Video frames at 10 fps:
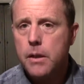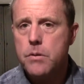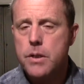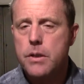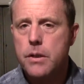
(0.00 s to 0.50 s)

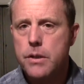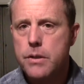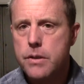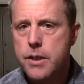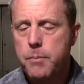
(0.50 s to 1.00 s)
It was a
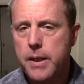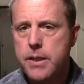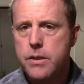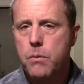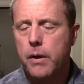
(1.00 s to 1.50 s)

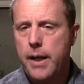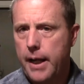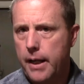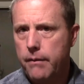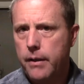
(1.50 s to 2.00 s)
6x6 square
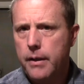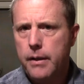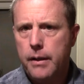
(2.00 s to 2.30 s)
negative.